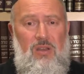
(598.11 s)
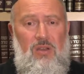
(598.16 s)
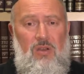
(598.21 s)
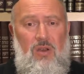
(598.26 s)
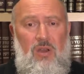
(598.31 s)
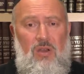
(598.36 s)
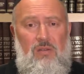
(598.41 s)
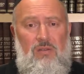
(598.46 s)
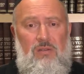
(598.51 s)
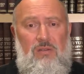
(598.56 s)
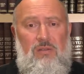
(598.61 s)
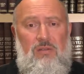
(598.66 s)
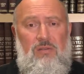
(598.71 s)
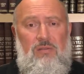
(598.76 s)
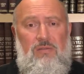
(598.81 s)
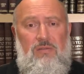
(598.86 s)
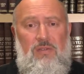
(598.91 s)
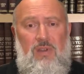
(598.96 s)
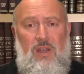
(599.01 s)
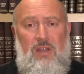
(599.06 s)
gone
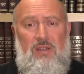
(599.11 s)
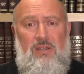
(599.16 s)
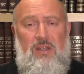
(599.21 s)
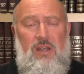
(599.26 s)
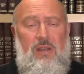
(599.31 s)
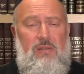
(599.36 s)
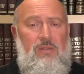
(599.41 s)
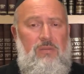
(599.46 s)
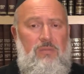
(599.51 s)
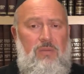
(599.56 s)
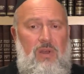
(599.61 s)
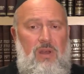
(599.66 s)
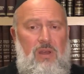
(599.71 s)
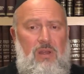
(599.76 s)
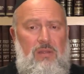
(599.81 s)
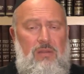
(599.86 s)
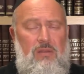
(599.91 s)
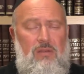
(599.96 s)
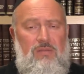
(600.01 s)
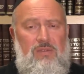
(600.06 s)
far down the
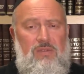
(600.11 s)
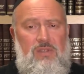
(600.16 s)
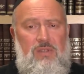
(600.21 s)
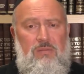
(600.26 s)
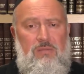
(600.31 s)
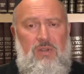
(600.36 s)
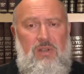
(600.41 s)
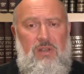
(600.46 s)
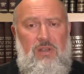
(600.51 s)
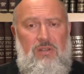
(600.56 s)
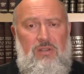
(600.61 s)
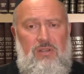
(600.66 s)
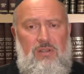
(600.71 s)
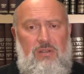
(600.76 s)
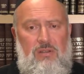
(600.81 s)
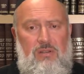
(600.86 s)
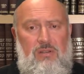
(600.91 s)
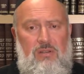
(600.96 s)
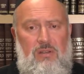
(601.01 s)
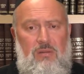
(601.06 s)
path of
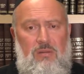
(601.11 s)
assimilation